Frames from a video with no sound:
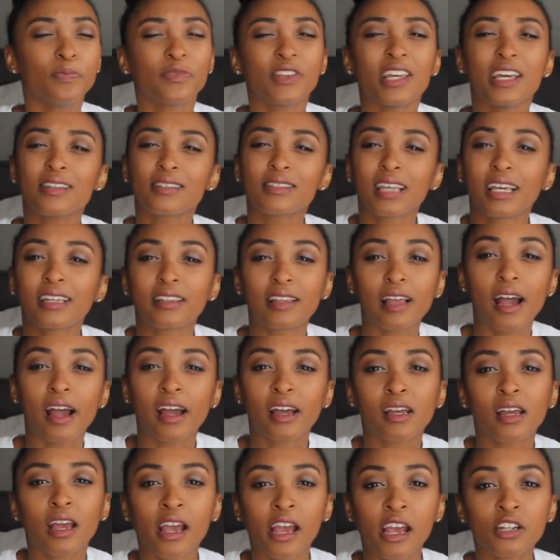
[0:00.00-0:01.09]
Things like
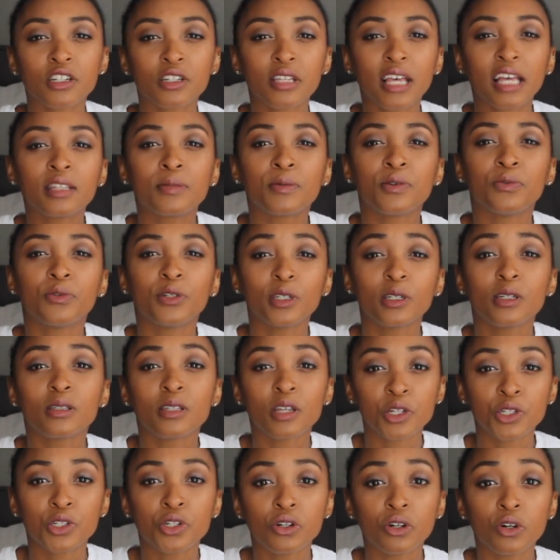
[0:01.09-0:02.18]
that. I just had to be really
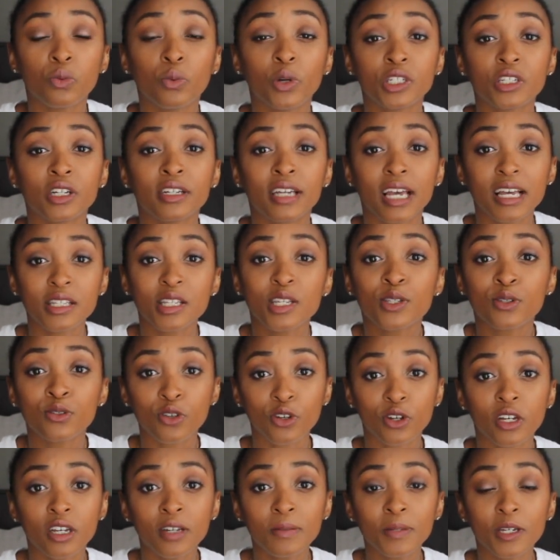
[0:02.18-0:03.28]
intentional, which I guess is
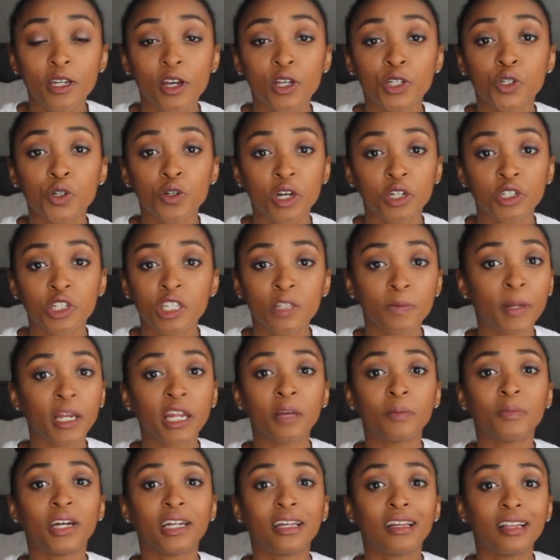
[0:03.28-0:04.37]
good because you're not just
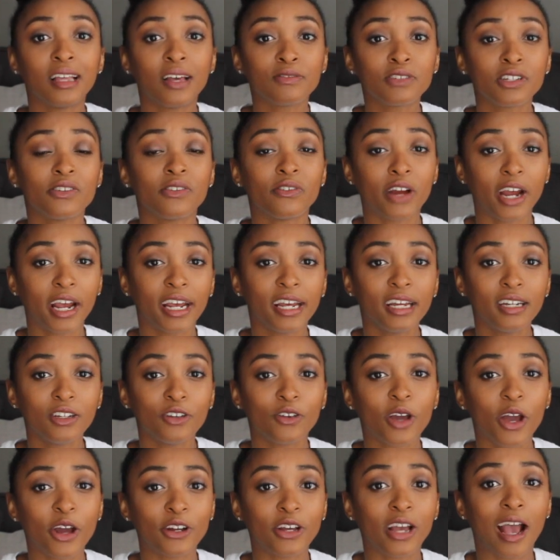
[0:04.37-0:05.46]
spending money left and right.
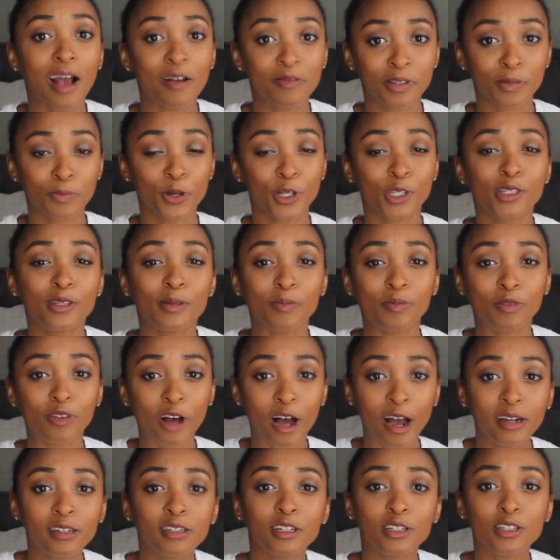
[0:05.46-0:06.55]
You kind of have to put some
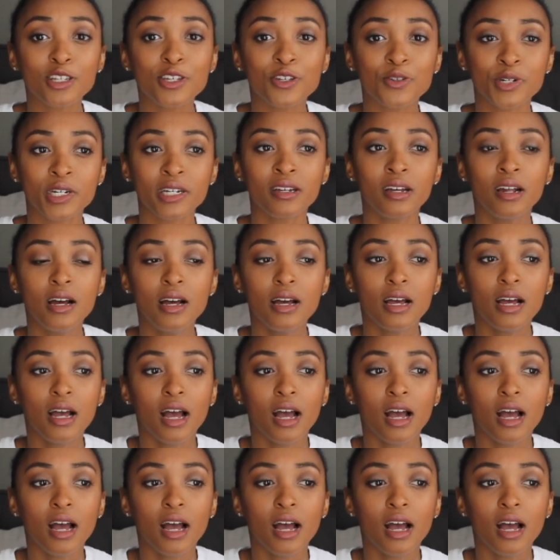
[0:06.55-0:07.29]
thought into it.